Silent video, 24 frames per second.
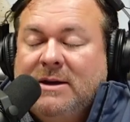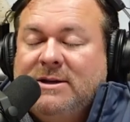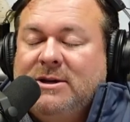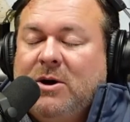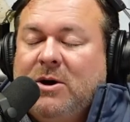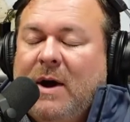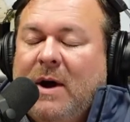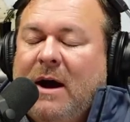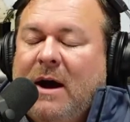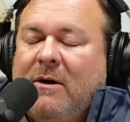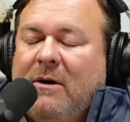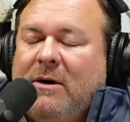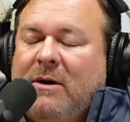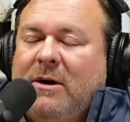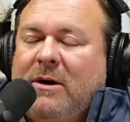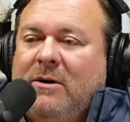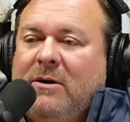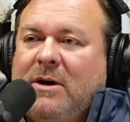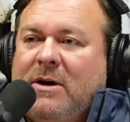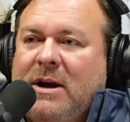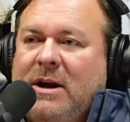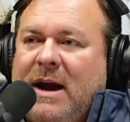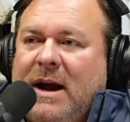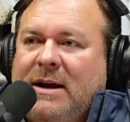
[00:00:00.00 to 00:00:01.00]
So how are
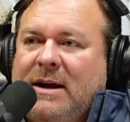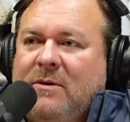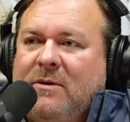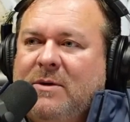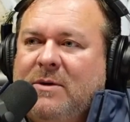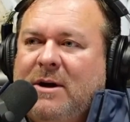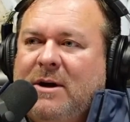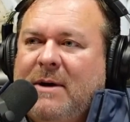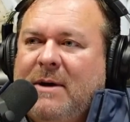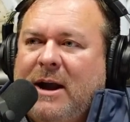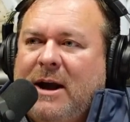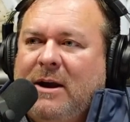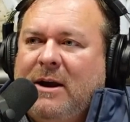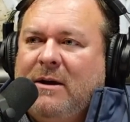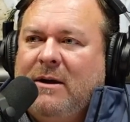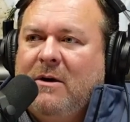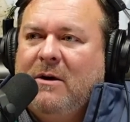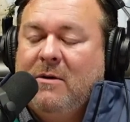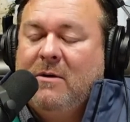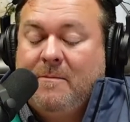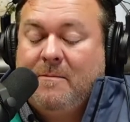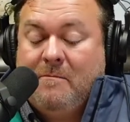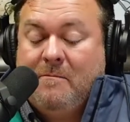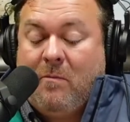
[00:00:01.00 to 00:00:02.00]
you connected with him? How do you
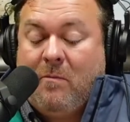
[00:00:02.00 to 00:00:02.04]
know him?